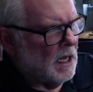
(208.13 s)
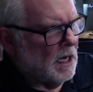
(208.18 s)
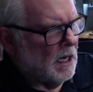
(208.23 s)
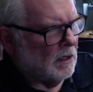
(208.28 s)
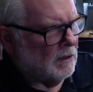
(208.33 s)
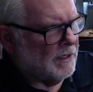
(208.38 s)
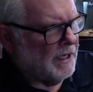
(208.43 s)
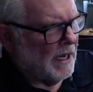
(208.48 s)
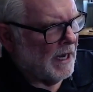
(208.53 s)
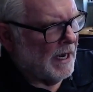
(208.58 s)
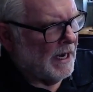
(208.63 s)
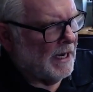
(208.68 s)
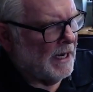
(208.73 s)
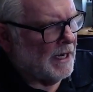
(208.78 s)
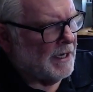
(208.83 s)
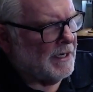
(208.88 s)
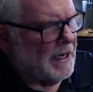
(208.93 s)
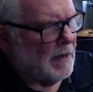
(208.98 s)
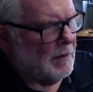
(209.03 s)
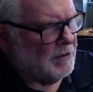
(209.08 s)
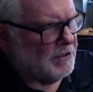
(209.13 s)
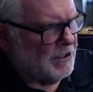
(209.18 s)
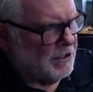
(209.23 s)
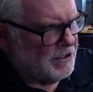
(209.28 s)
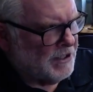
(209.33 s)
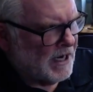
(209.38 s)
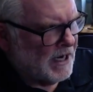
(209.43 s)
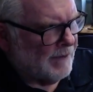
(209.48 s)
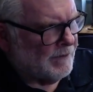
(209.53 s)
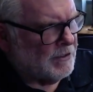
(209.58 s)
Okay, and how much did
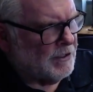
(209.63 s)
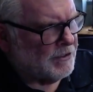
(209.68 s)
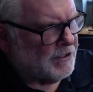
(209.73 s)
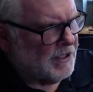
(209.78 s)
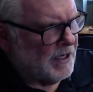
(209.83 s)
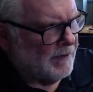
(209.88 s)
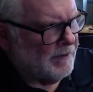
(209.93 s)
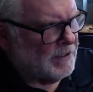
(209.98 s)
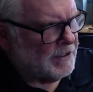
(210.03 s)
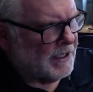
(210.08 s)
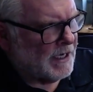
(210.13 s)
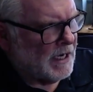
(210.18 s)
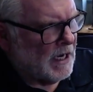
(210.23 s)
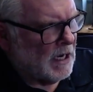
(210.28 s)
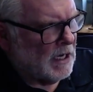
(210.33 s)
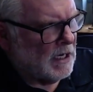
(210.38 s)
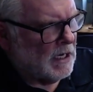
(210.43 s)
you have in your savings account?